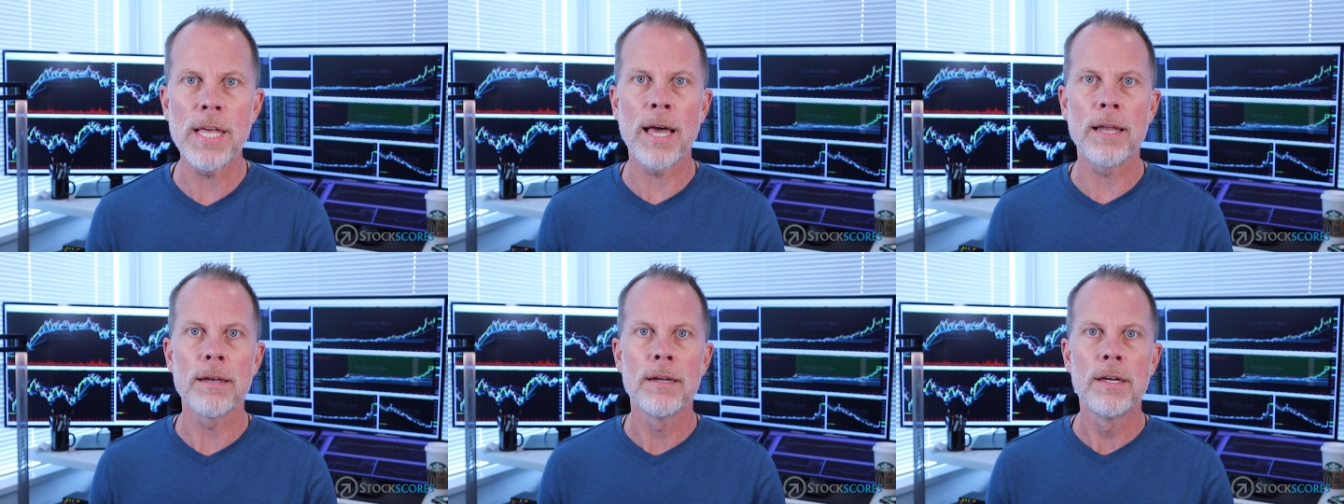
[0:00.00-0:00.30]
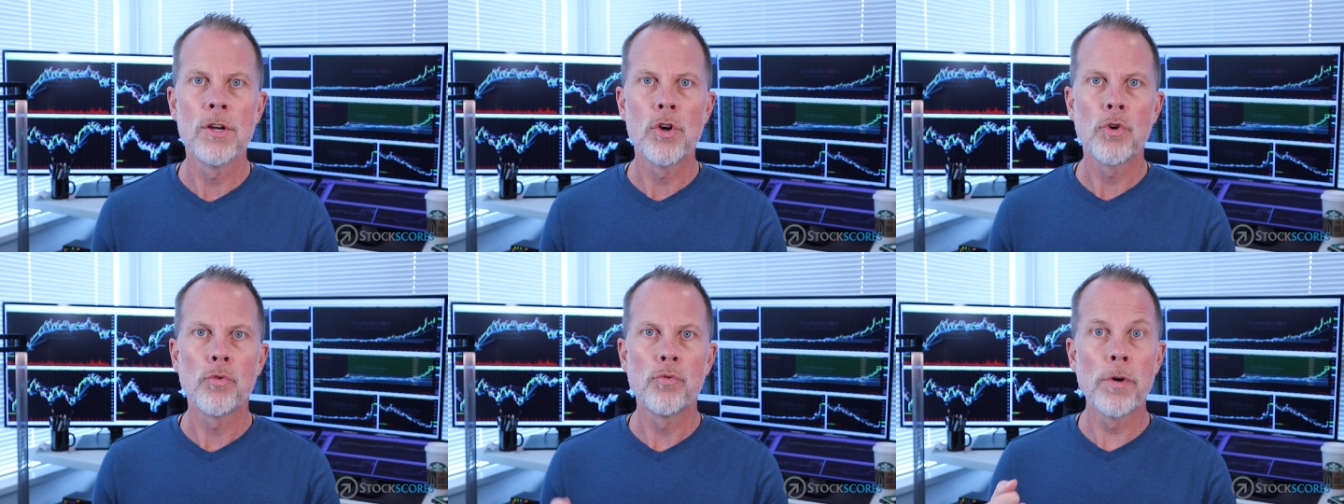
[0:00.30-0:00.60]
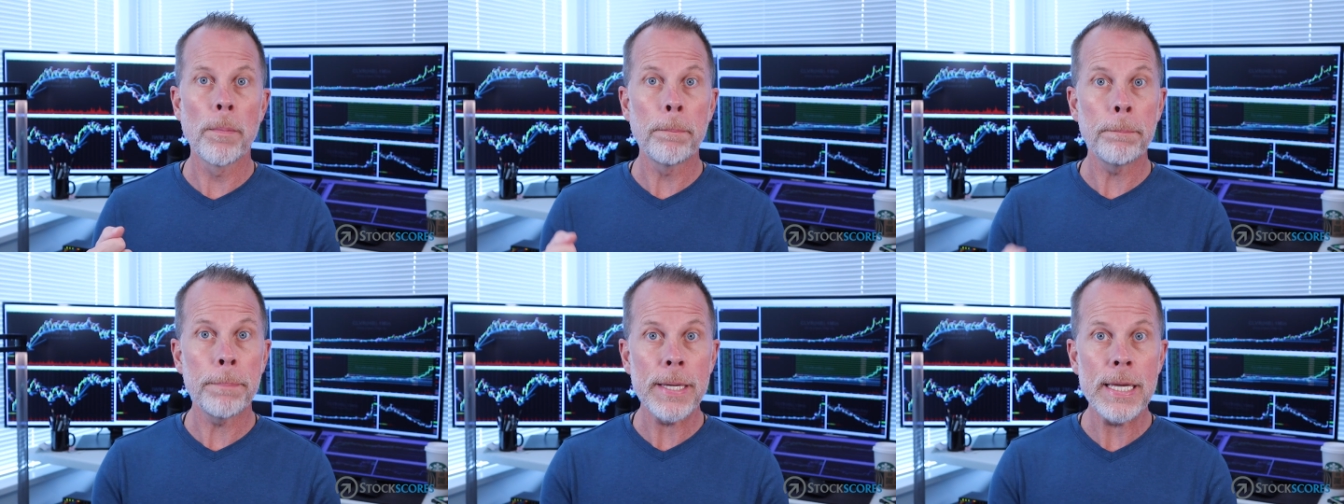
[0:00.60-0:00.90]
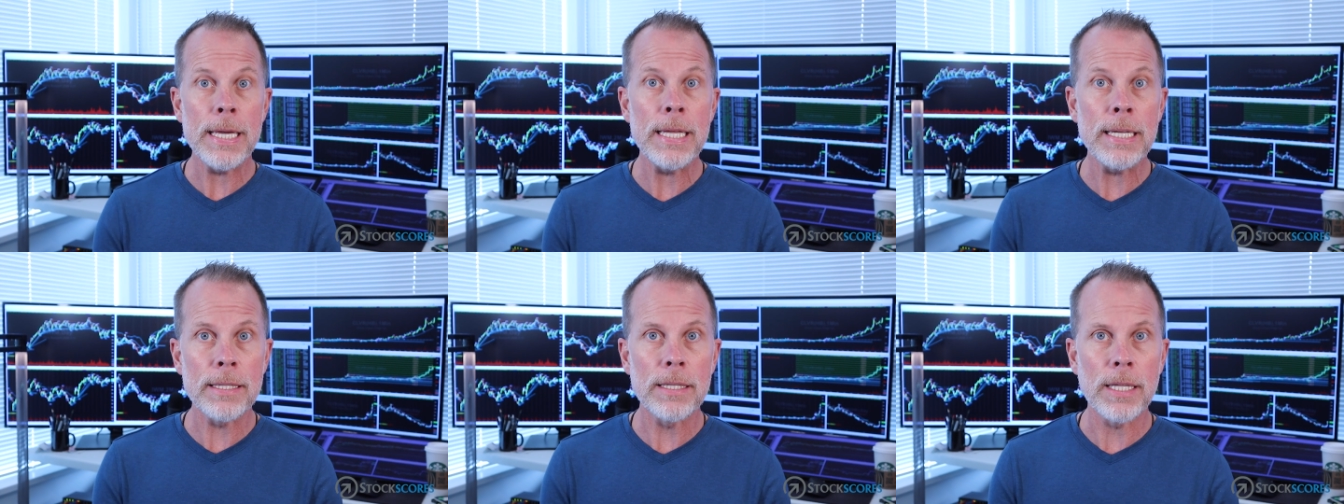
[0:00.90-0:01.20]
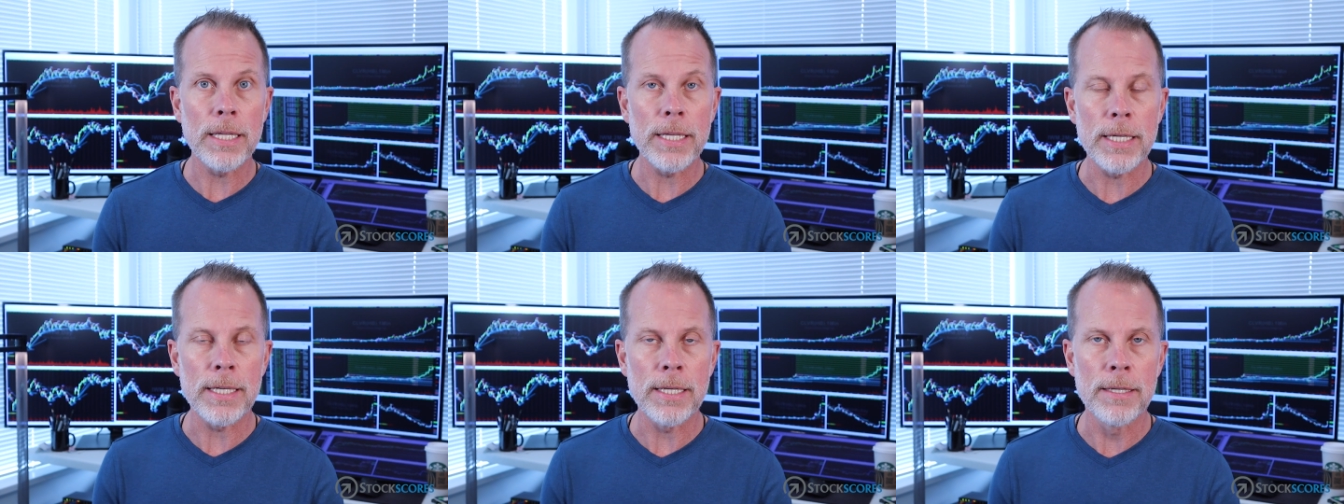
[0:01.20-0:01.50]
that
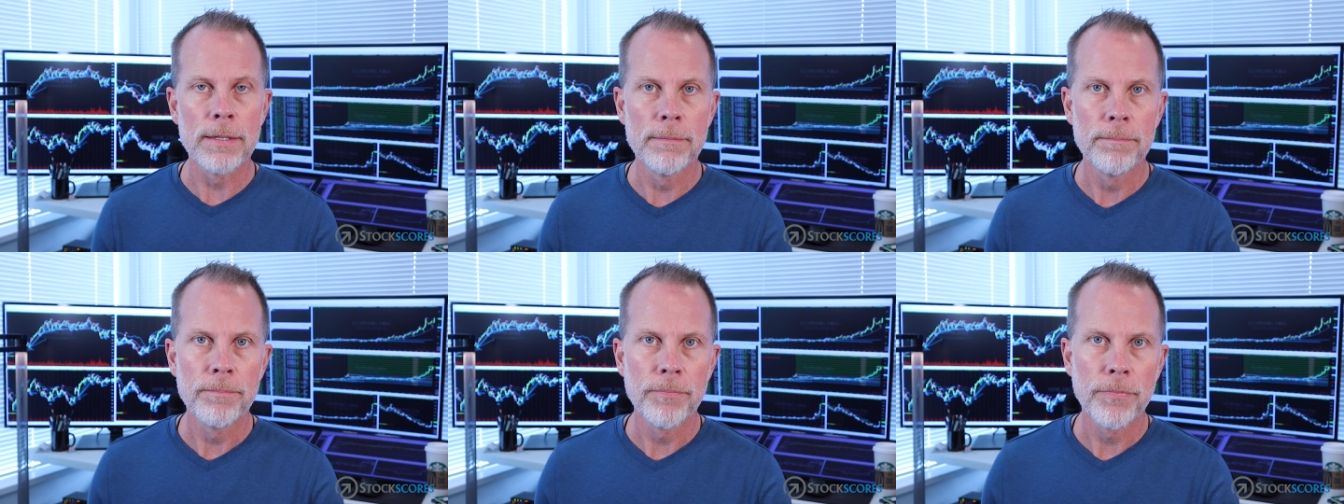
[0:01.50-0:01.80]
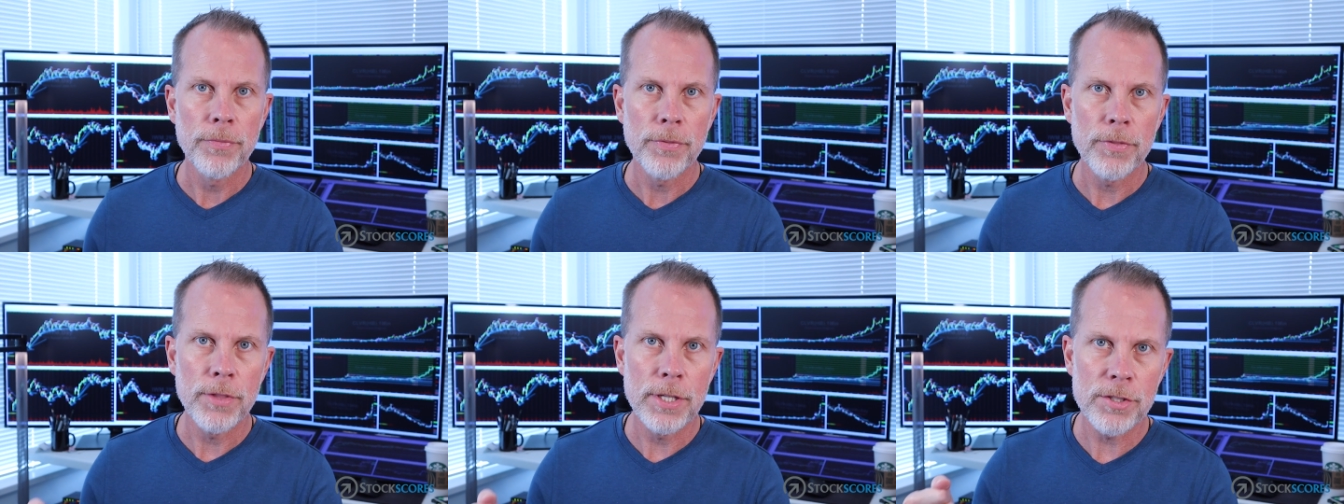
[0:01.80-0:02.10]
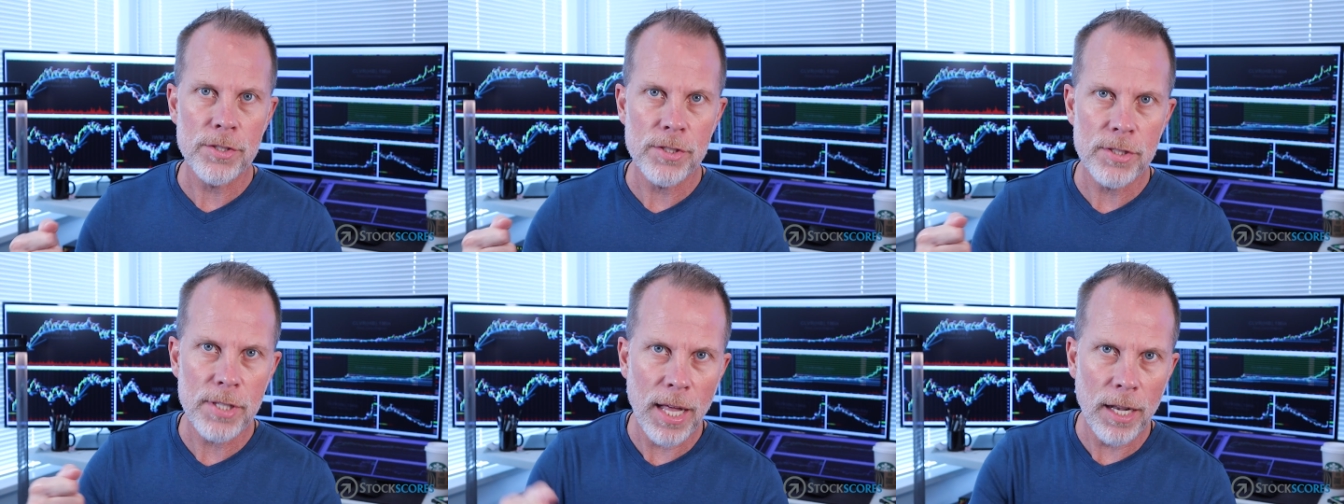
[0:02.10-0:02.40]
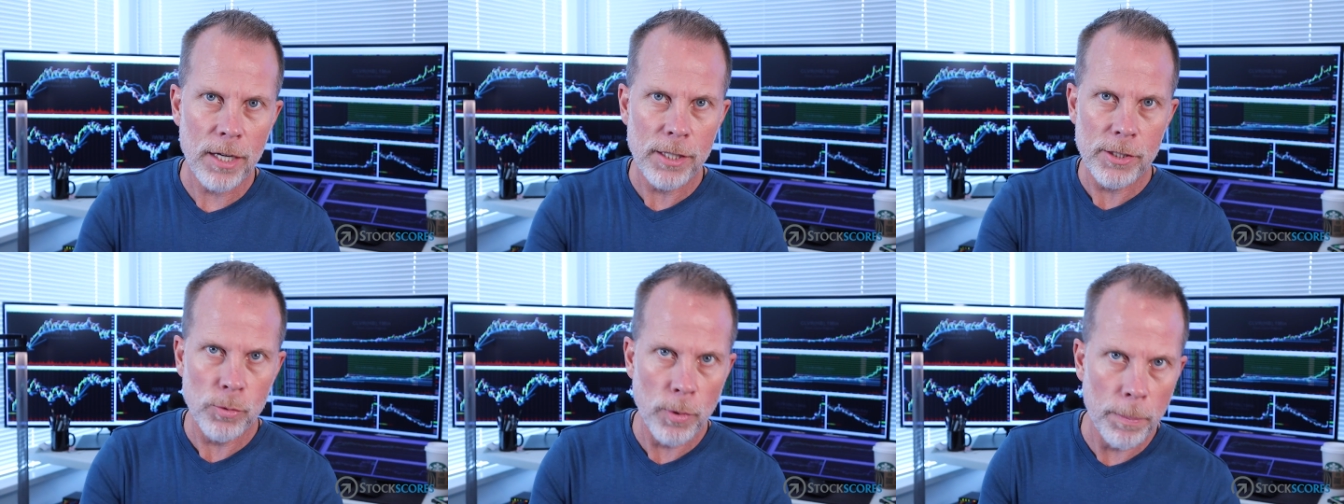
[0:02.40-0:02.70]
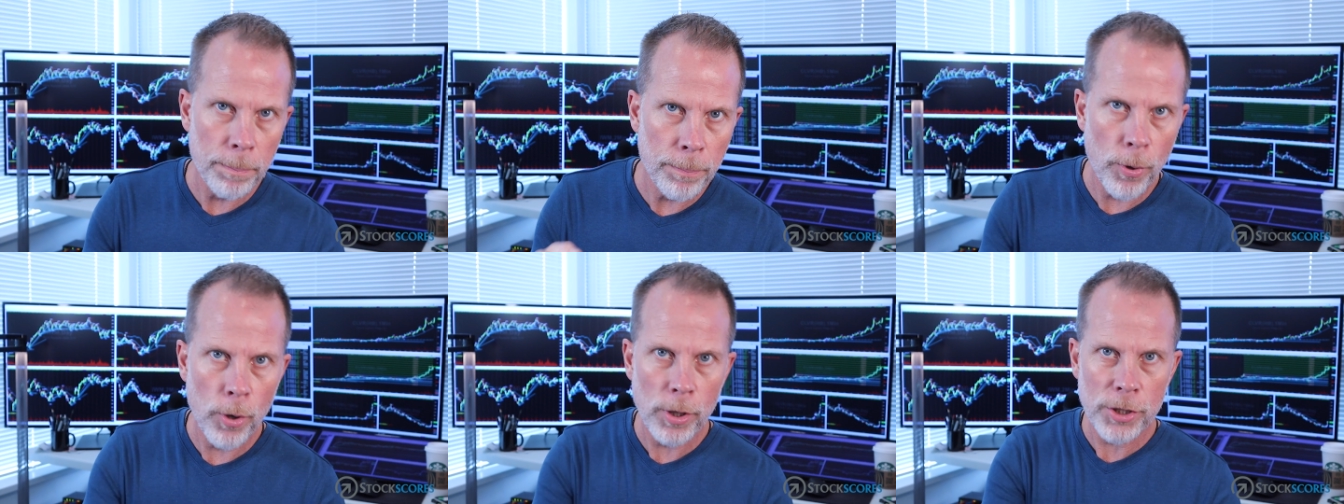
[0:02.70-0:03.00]
repeatedly the sellers
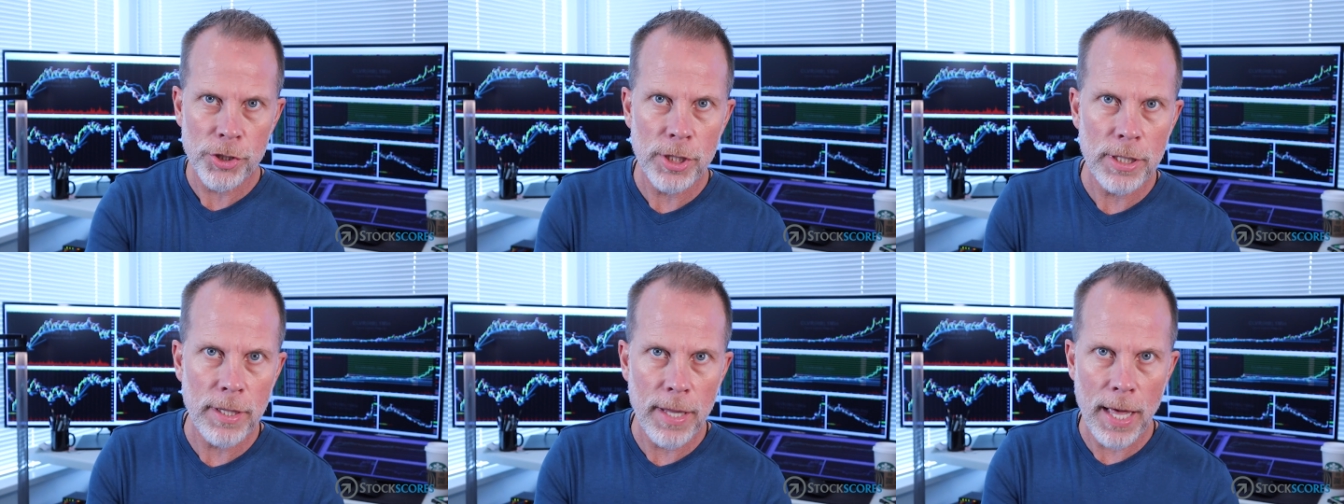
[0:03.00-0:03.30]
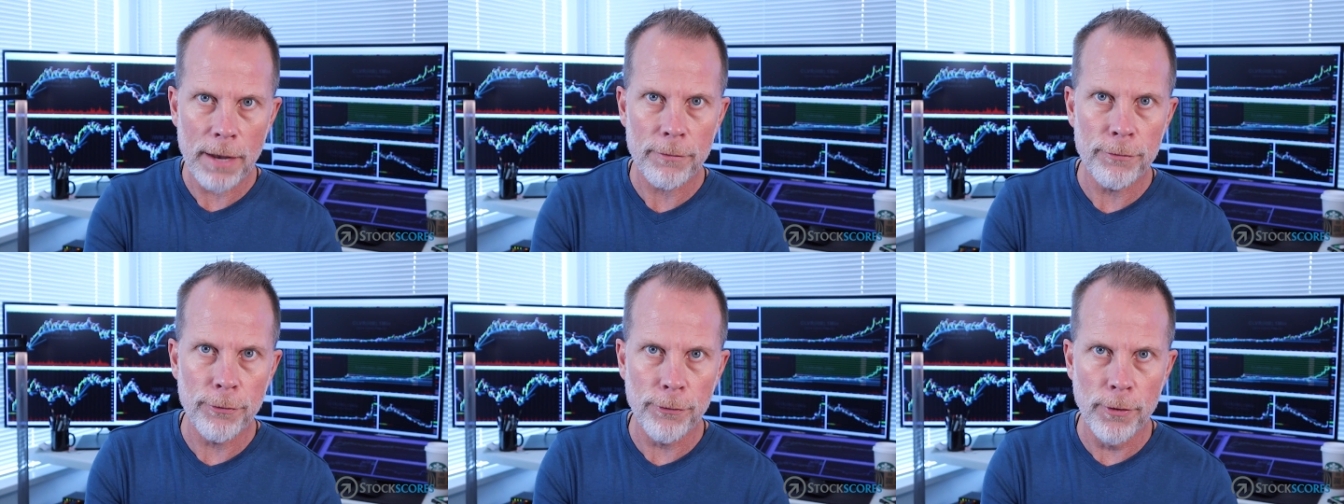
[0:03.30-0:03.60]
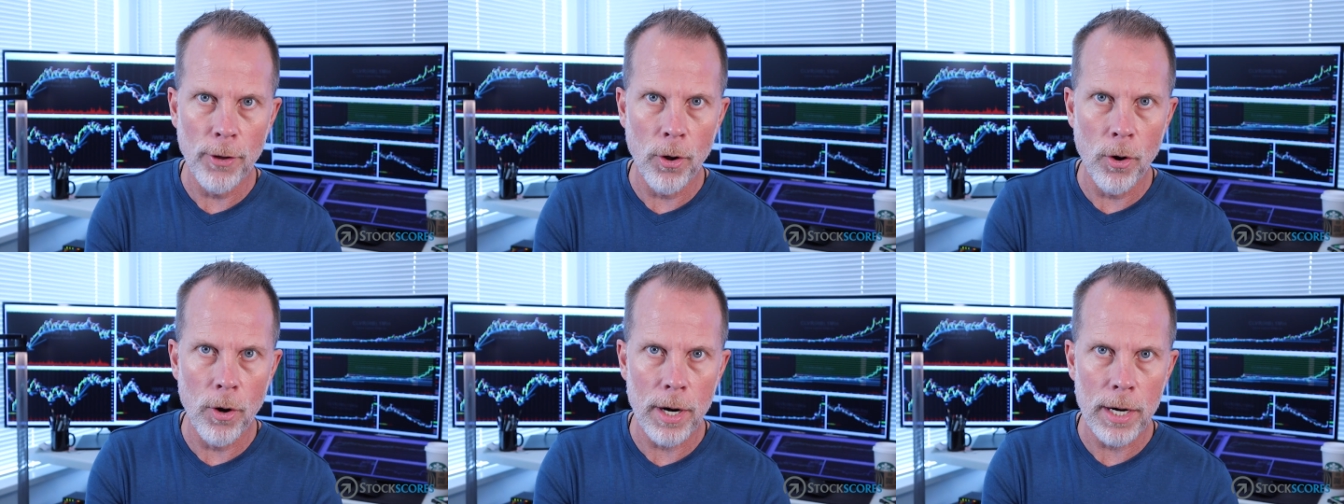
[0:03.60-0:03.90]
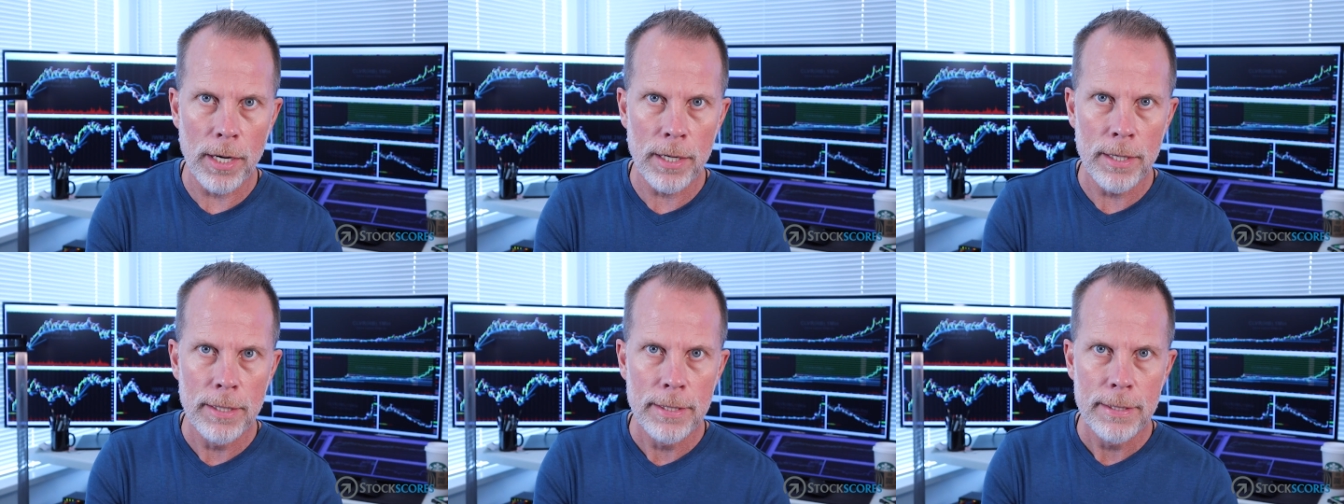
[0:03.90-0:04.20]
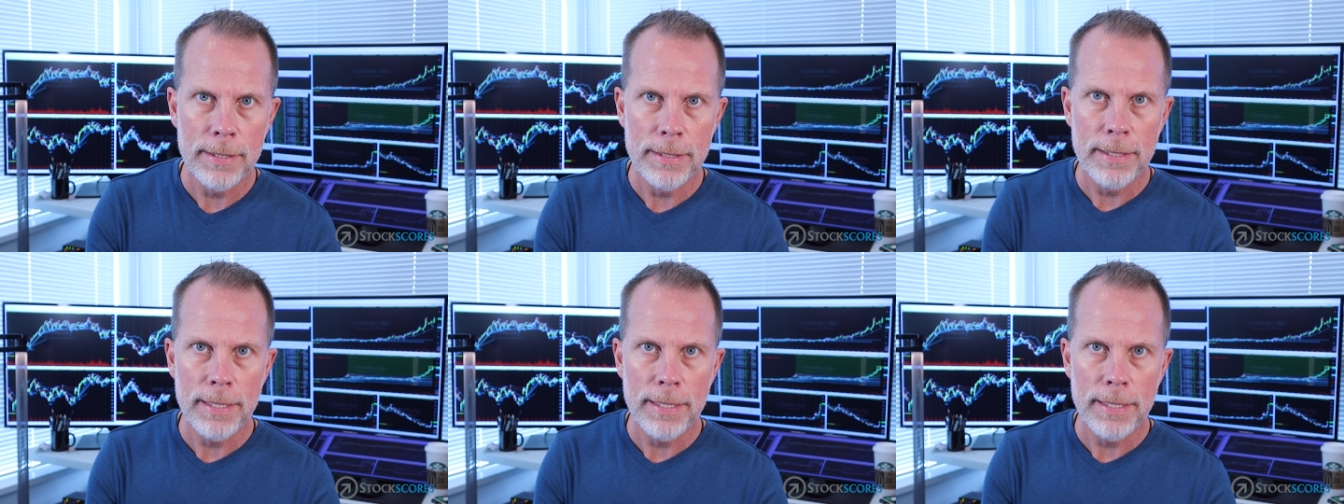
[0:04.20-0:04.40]
were pushing that floor